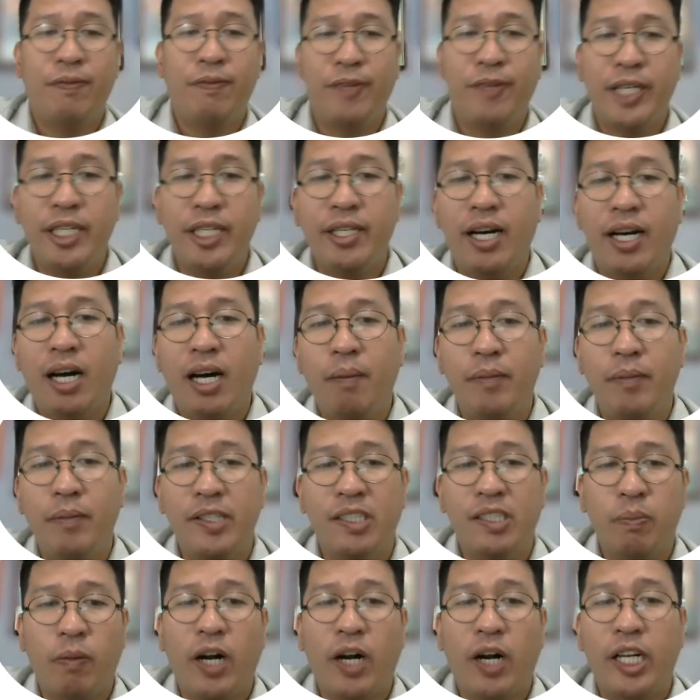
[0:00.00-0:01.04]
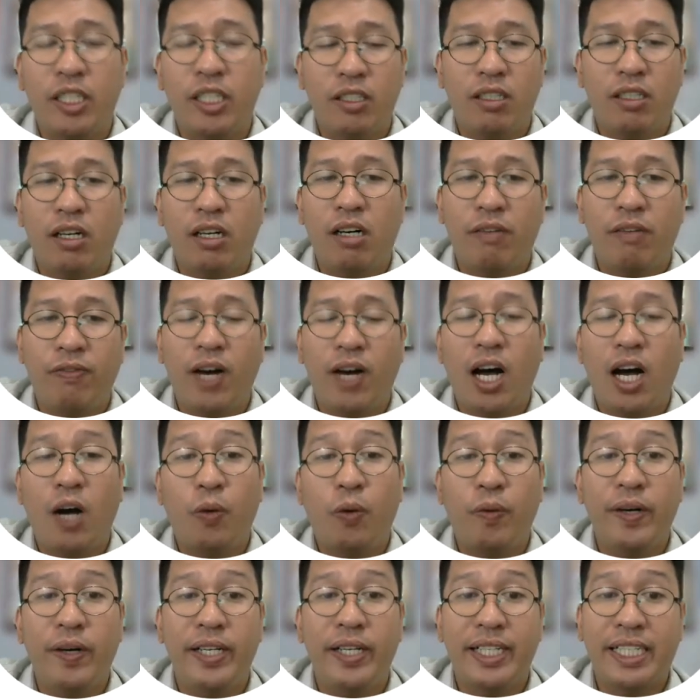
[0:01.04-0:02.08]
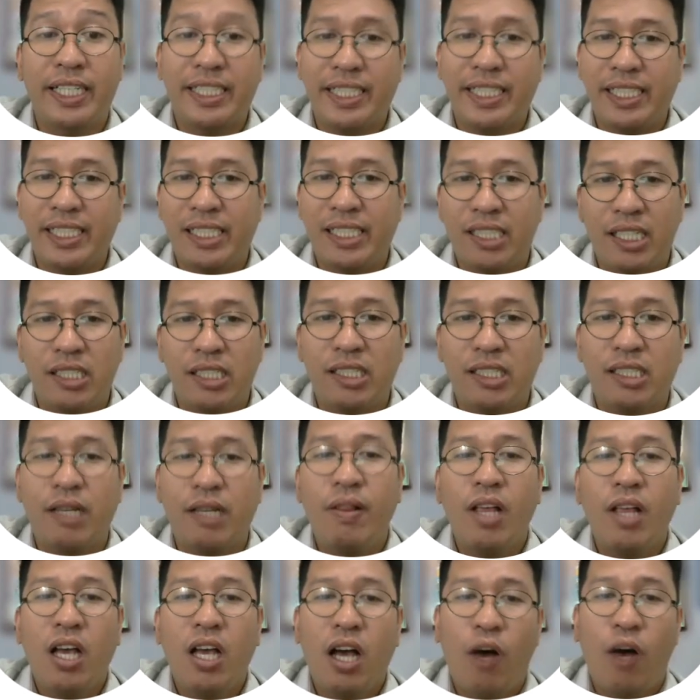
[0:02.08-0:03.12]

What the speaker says: freedom is part of our existence.